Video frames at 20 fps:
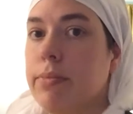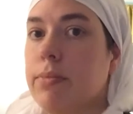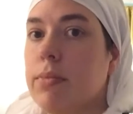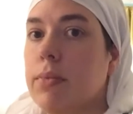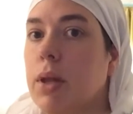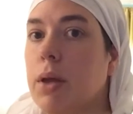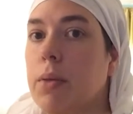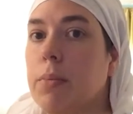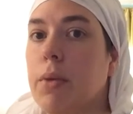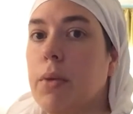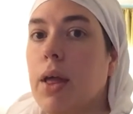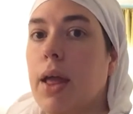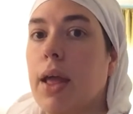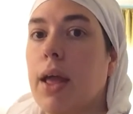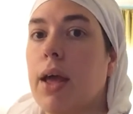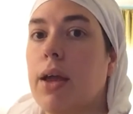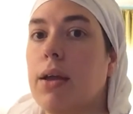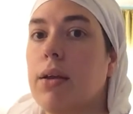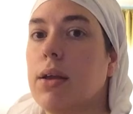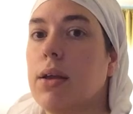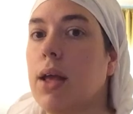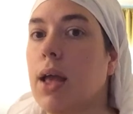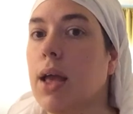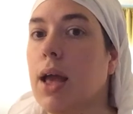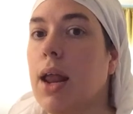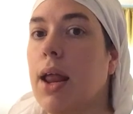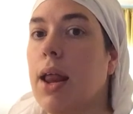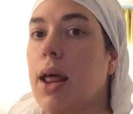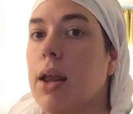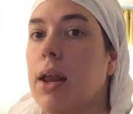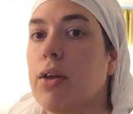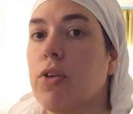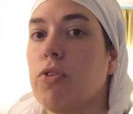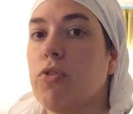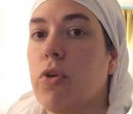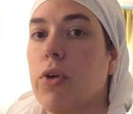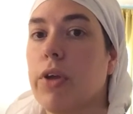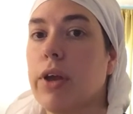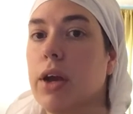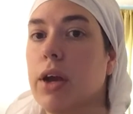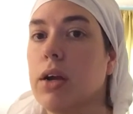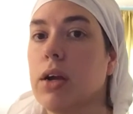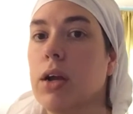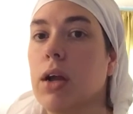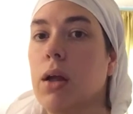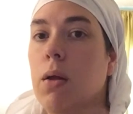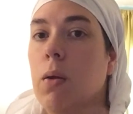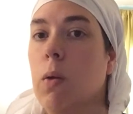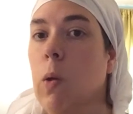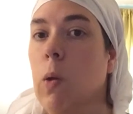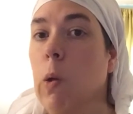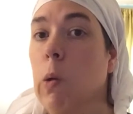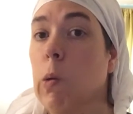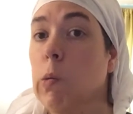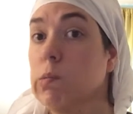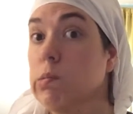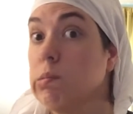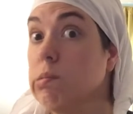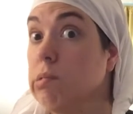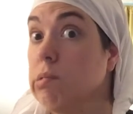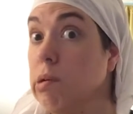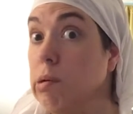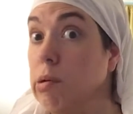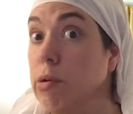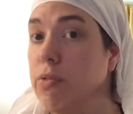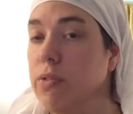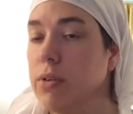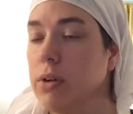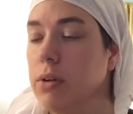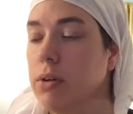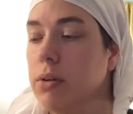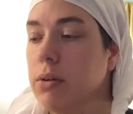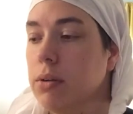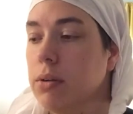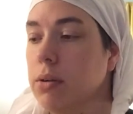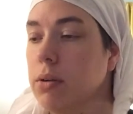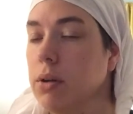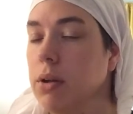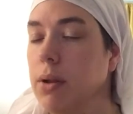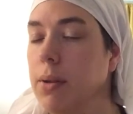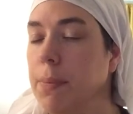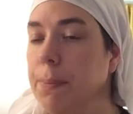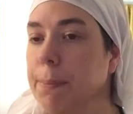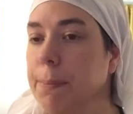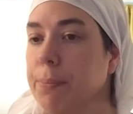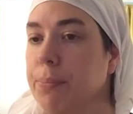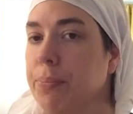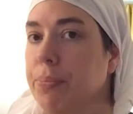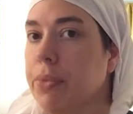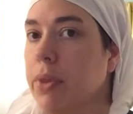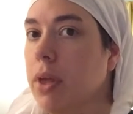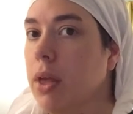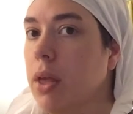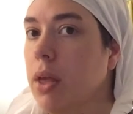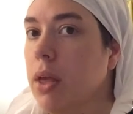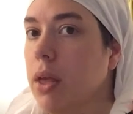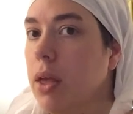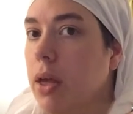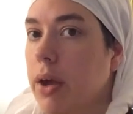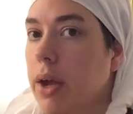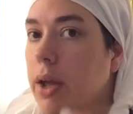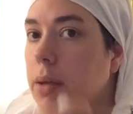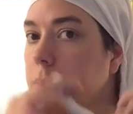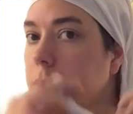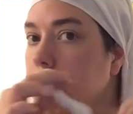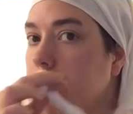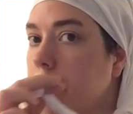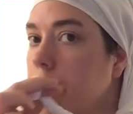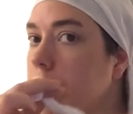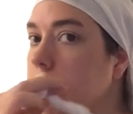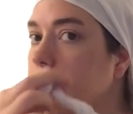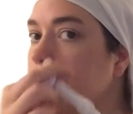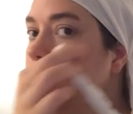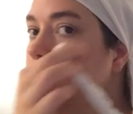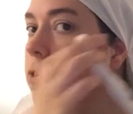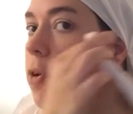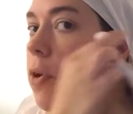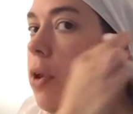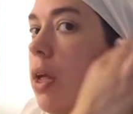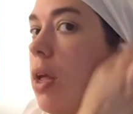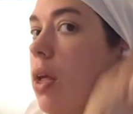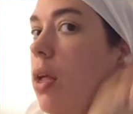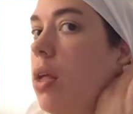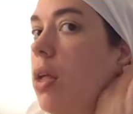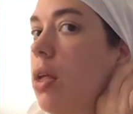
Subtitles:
no, hang on, I got it out of control here. Start over. All right, fold it,